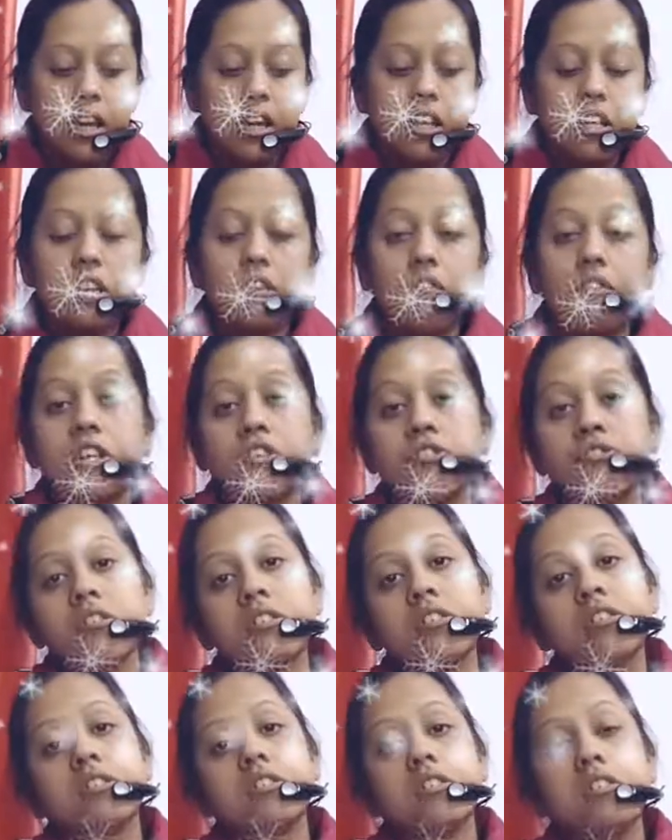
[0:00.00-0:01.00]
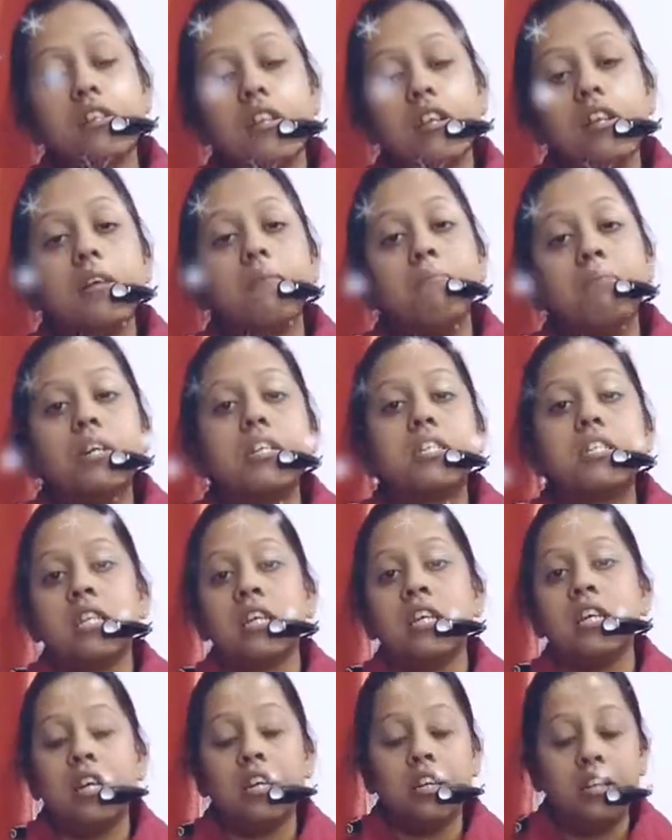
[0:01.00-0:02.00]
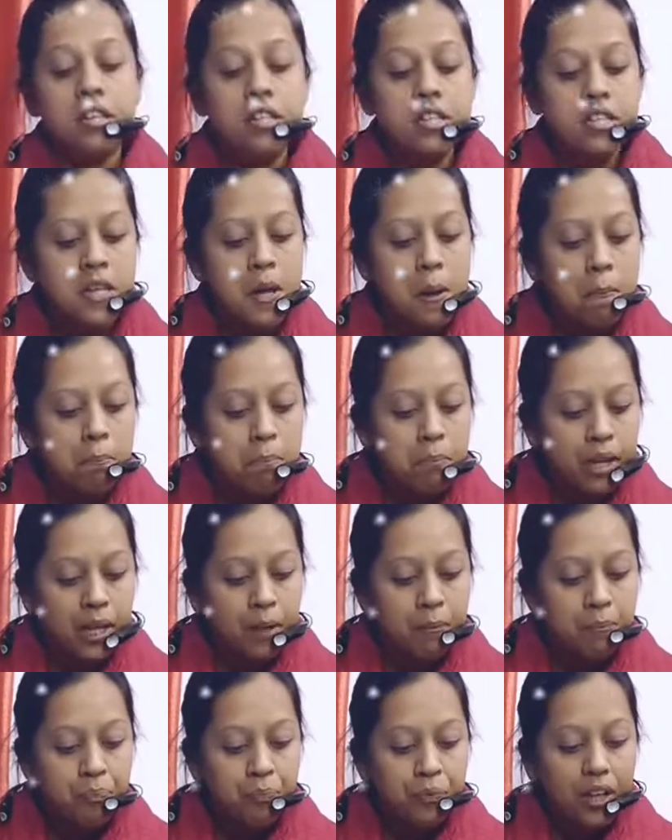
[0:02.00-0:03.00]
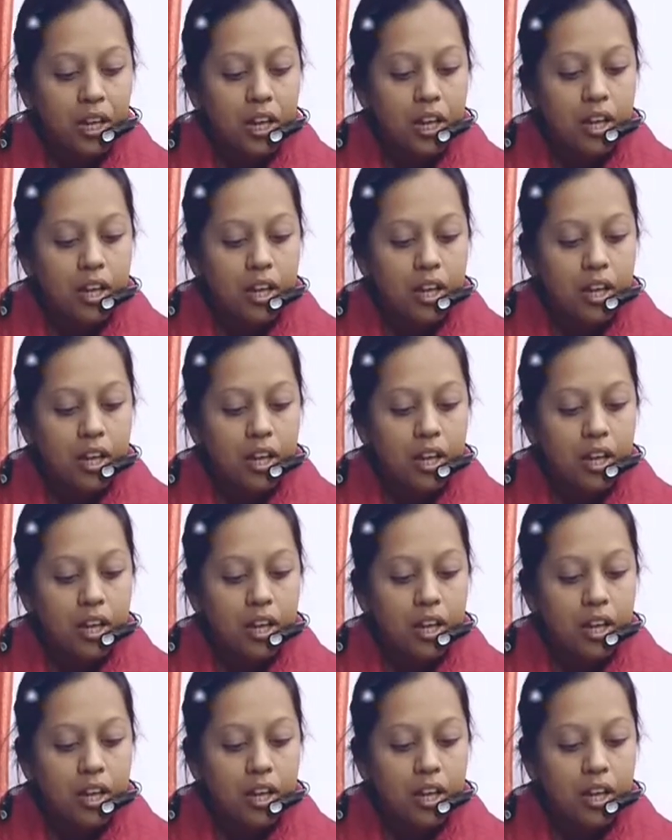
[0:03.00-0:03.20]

individual's liberty in his play.